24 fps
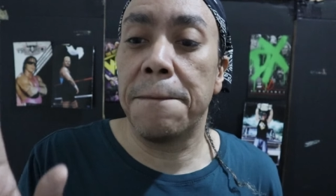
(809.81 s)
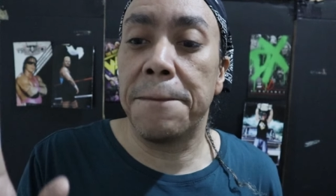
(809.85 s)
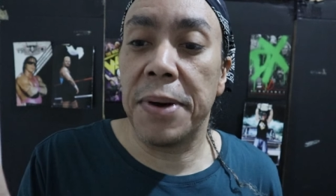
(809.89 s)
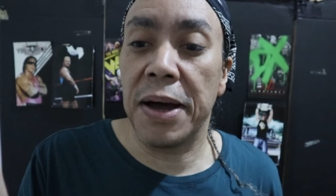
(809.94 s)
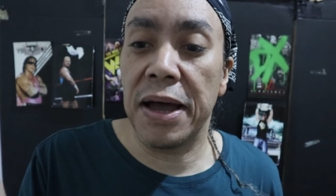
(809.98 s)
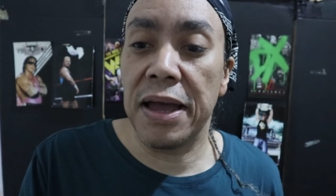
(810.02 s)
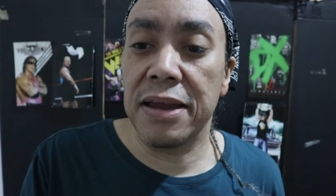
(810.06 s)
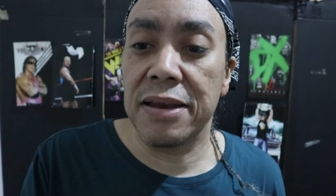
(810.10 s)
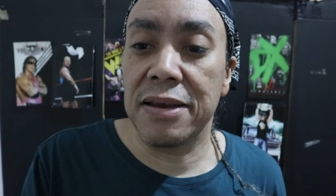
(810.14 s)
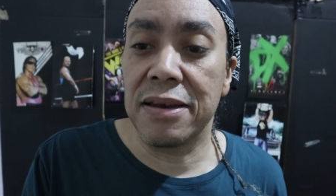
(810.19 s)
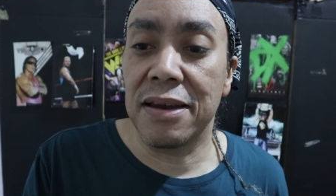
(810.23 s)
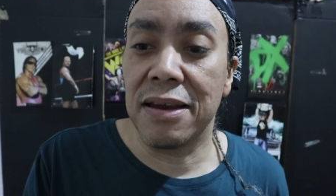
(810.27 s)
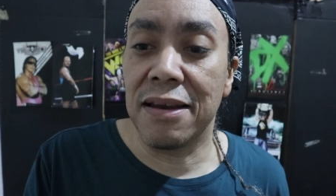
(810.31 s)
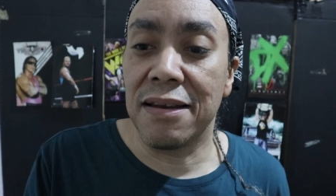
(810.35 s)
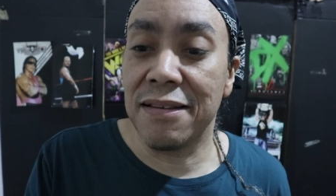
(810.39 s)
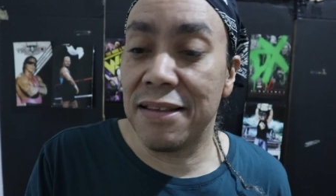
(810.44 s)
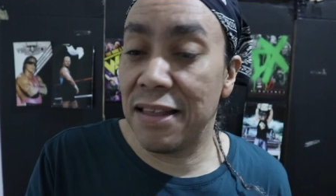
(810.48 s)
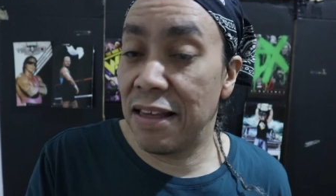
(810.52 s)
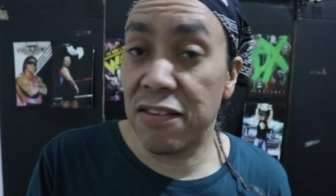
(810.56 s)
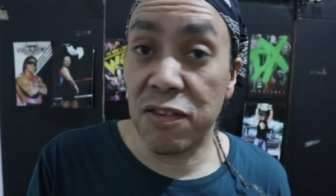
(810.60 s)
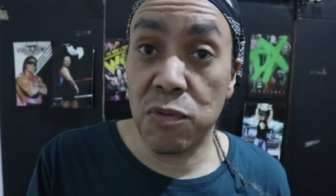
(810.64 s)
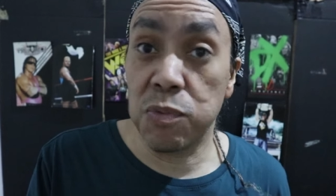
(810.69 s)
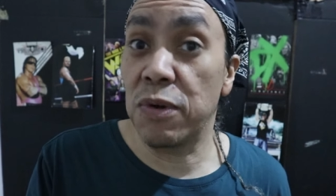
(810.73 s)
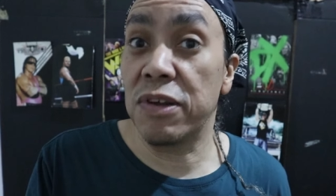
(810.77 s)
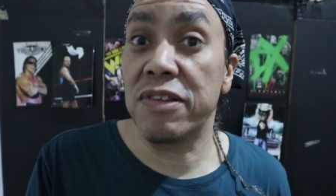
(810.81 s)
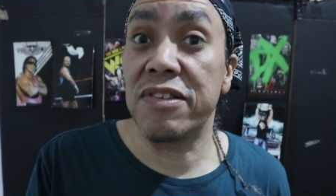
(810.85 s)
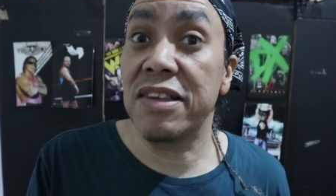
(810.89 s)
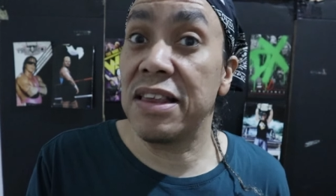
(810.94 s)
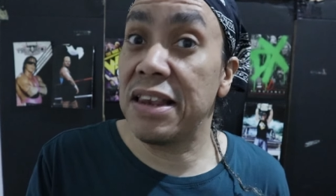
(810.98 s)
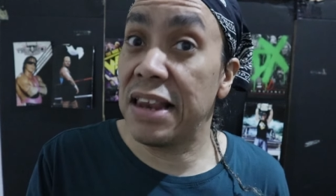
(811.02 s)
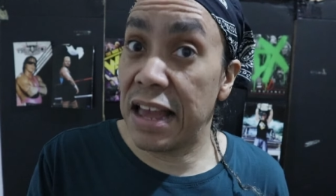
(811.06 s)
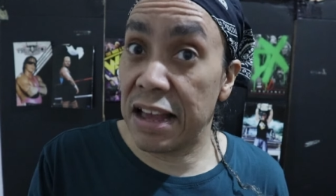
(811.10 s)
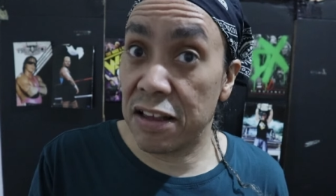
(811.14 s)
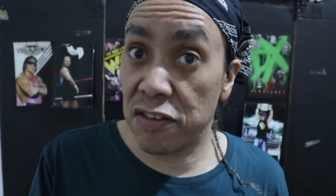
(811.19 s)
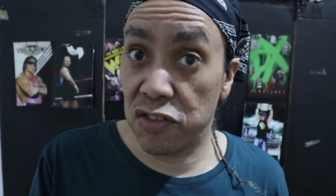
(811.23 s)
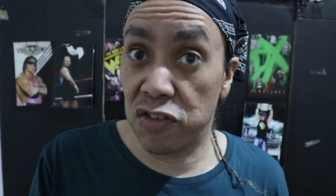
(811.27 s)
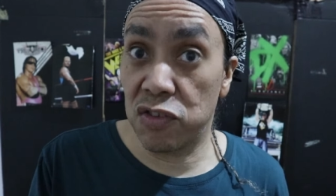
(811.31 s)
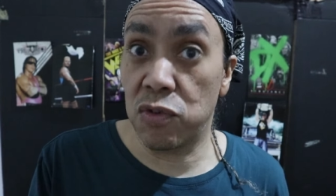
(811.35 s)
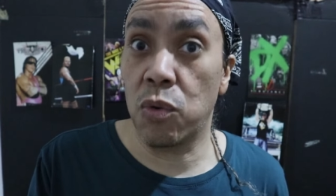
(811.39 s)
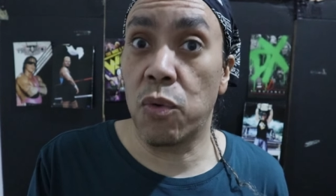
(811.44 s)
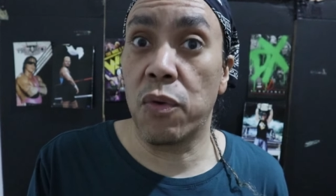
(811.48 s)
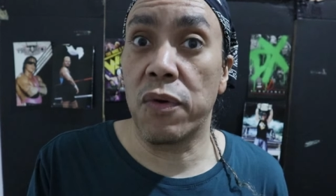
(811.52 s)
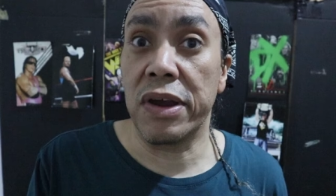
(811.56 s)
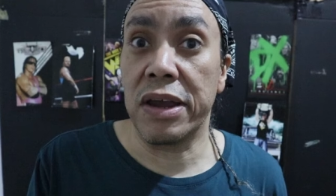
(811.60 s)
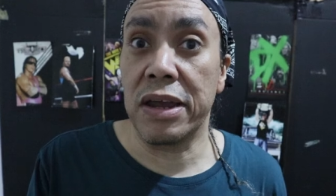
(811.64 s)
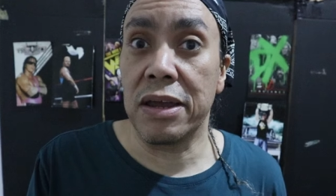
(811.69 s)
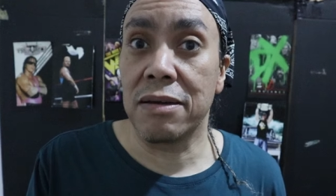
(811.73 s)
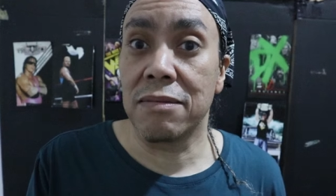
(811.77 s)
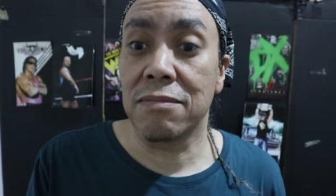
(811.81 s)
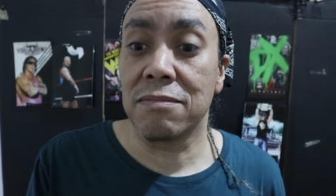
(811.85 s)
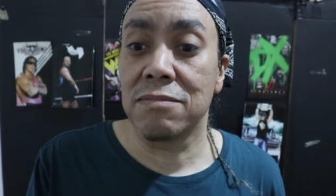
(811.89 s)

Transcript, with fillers: But this was the next story.